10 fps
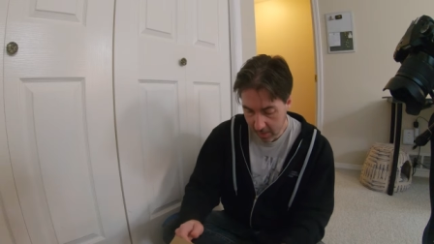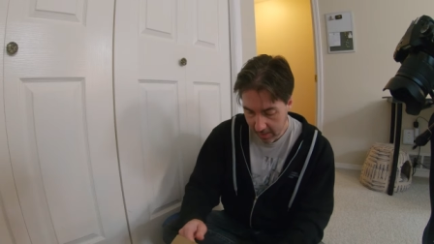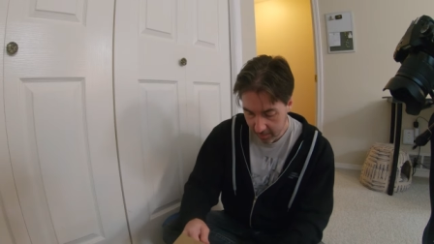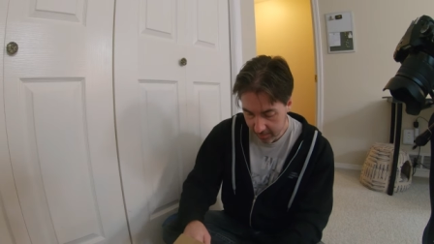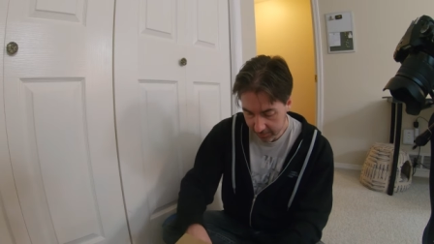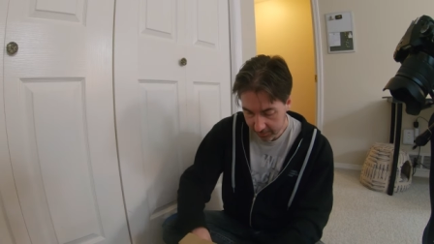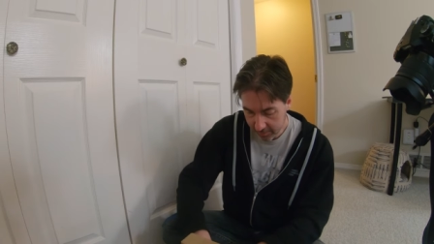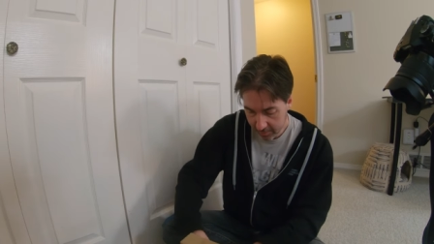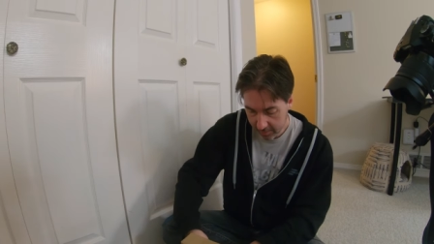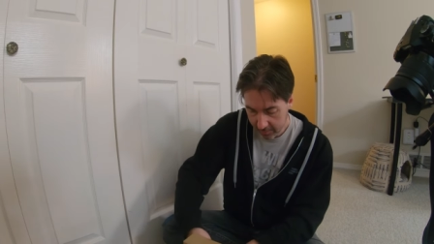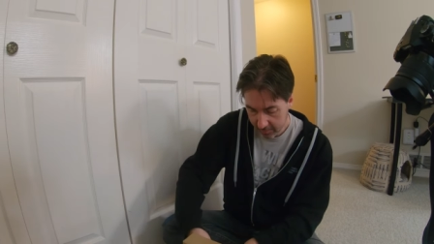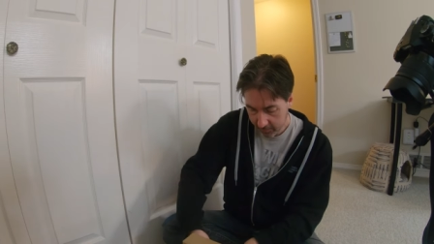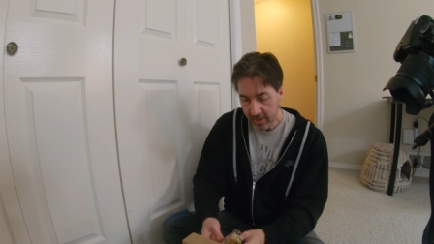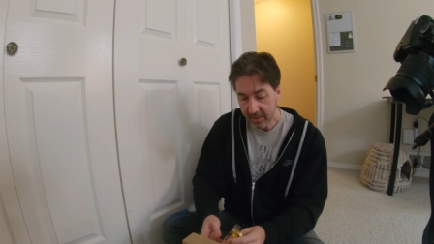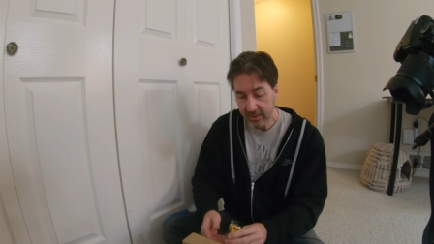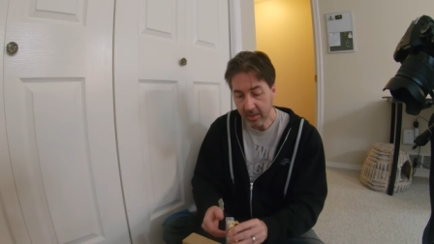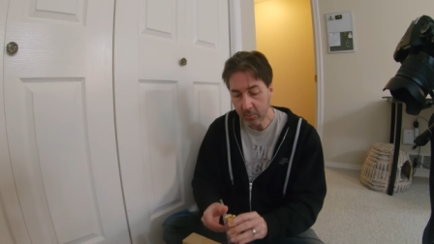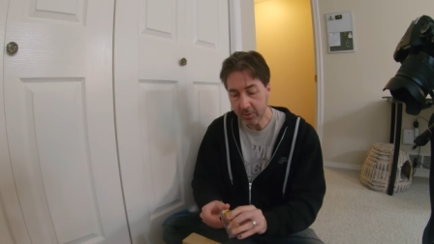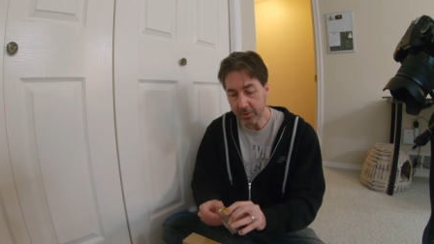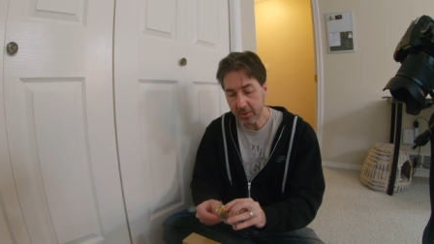wire, that's good. This
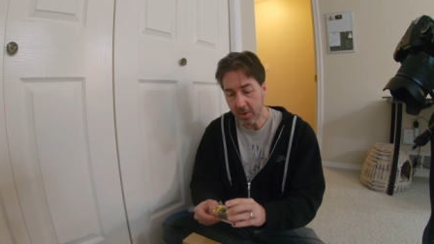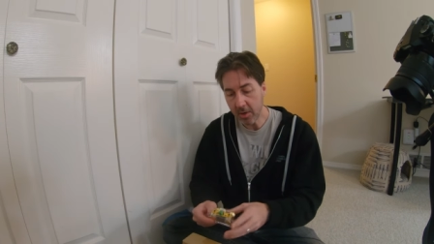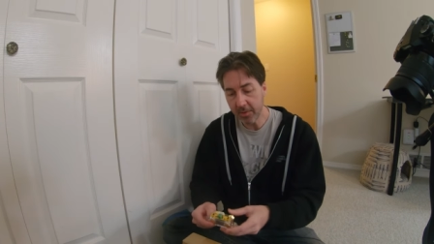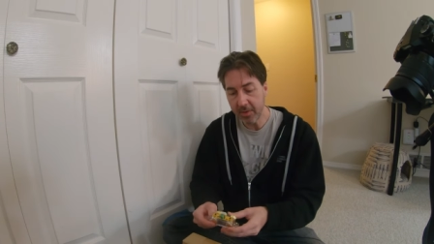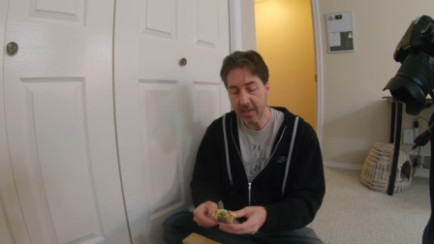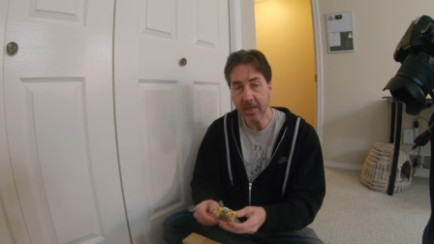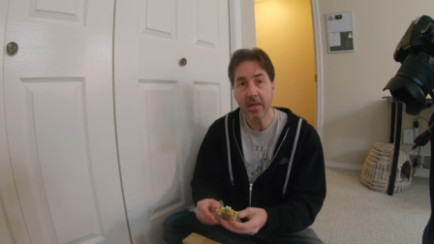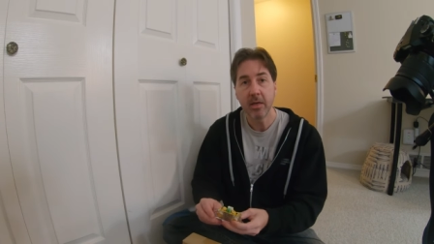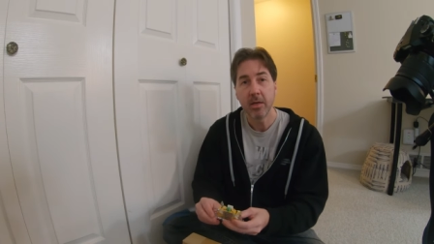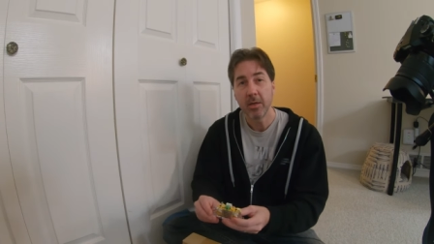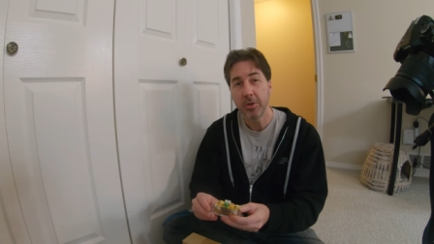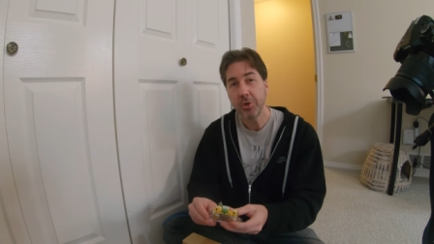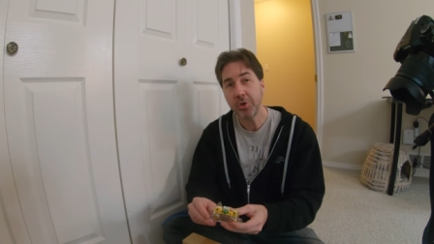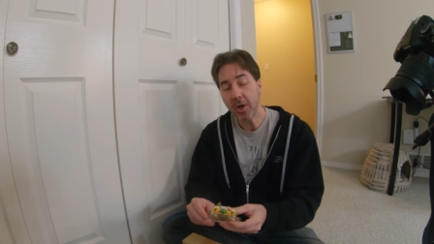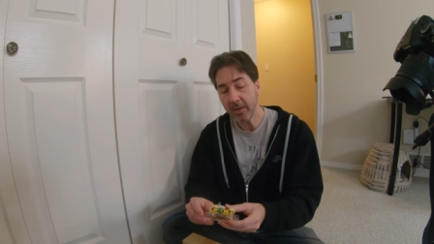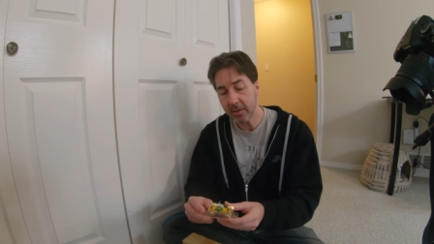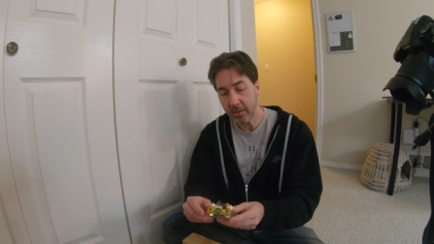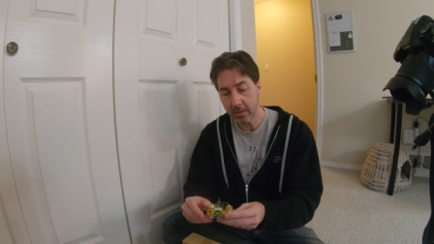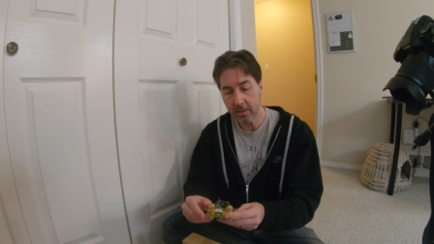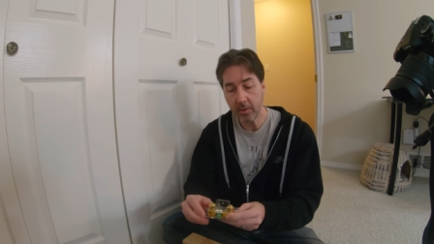thing, which is called the shunt,
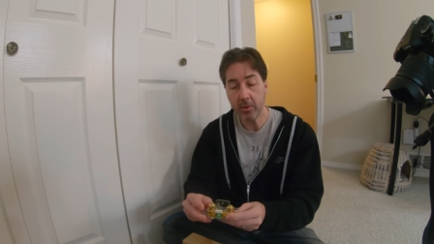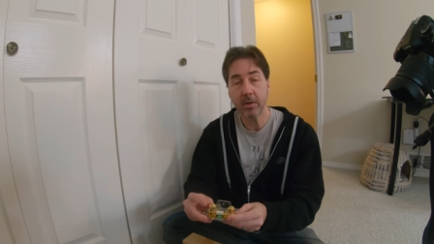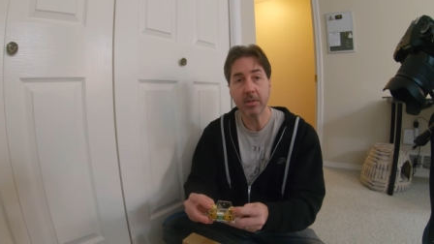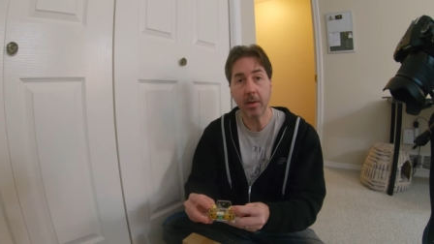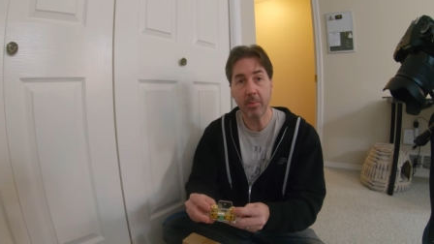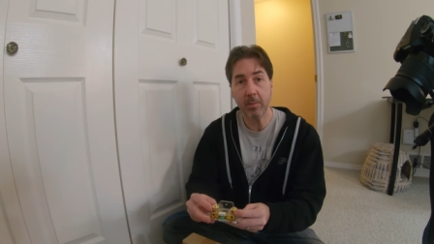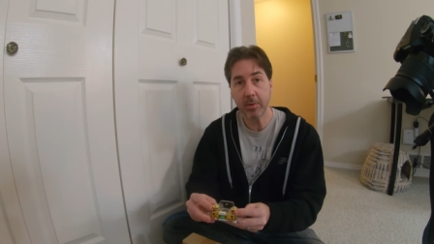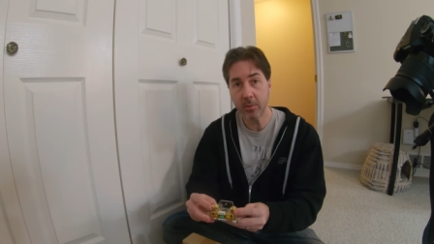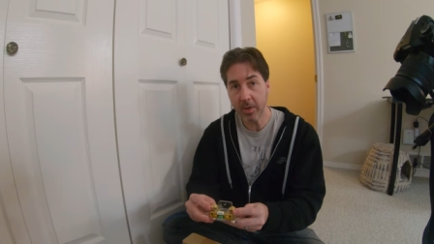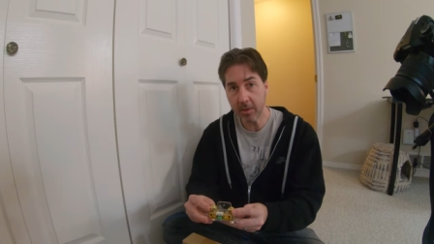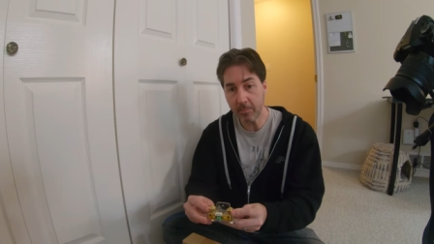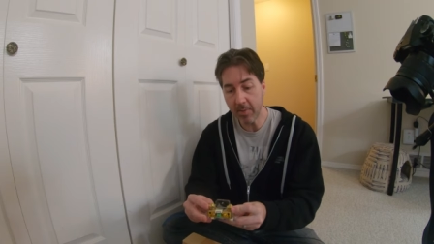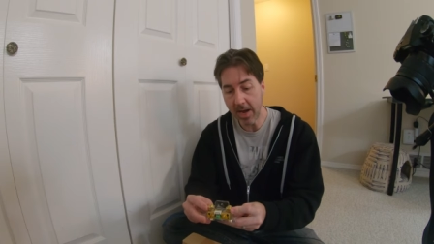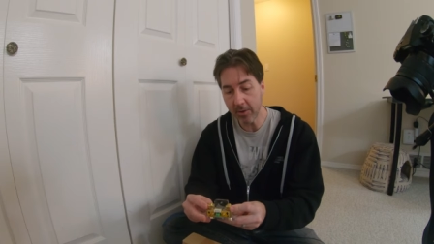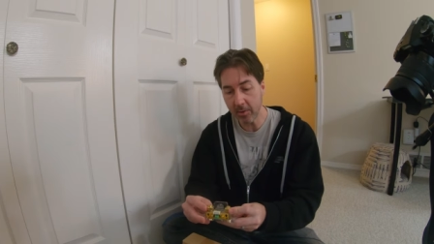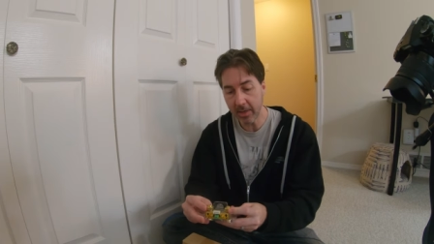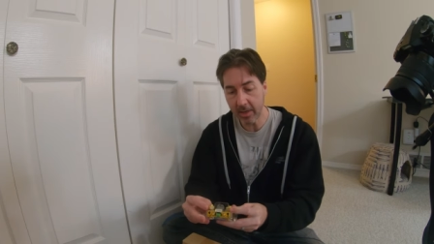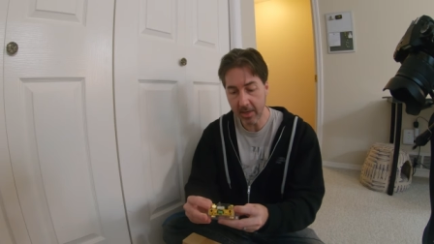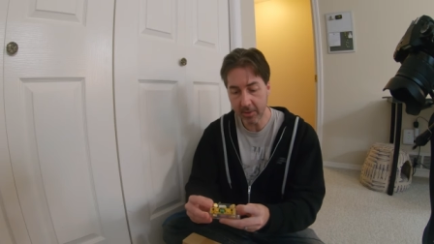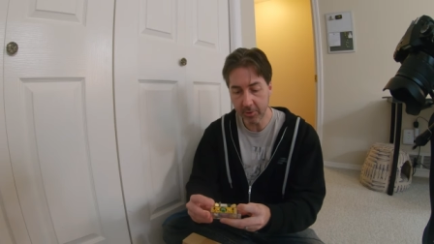that hooks up in between your
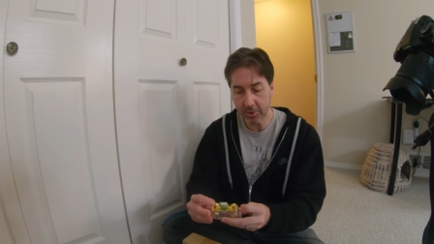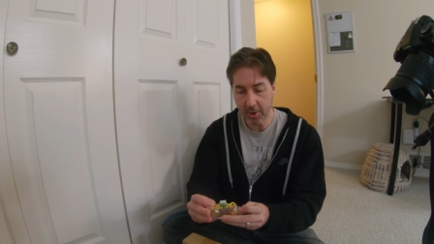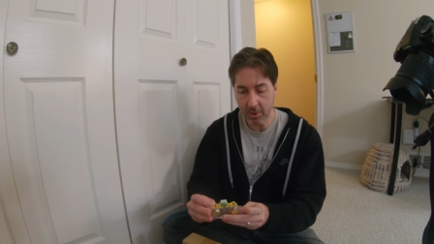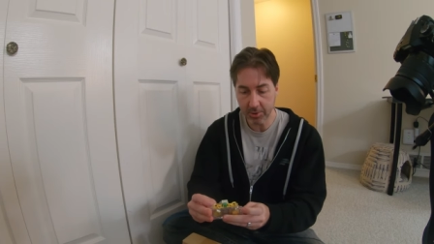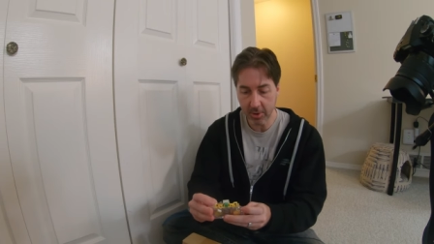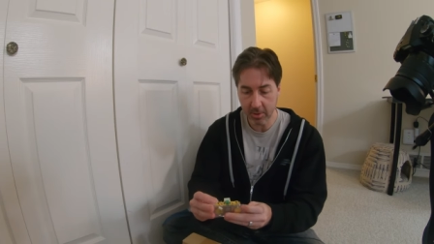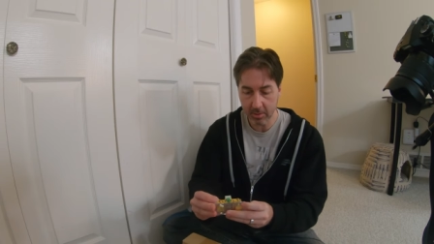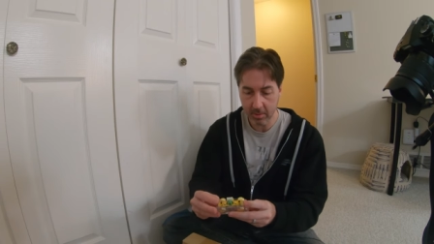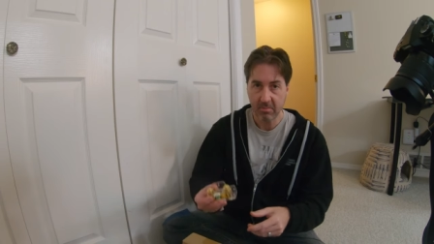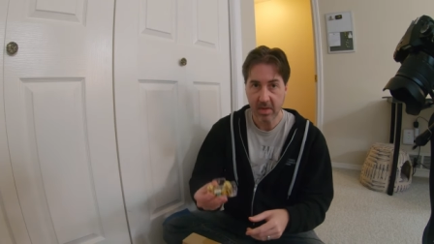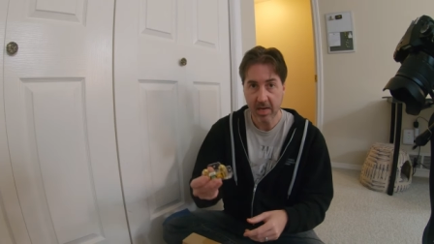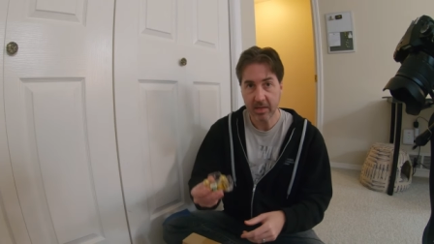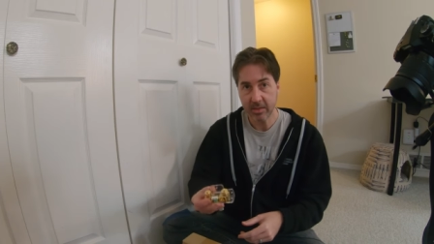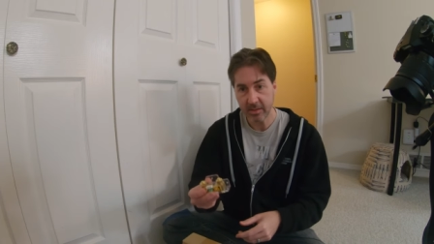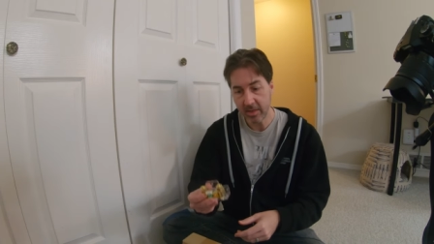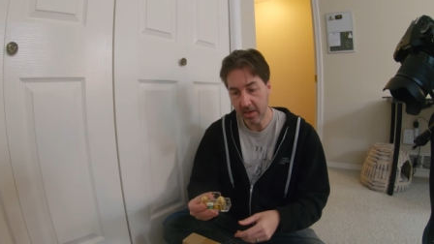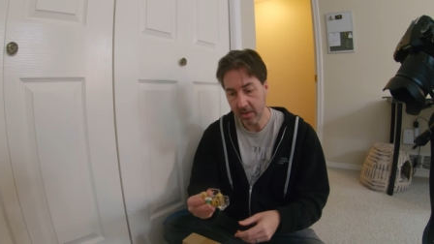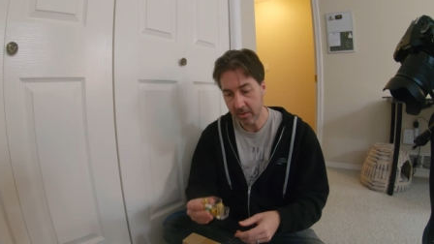battery and your charger, that is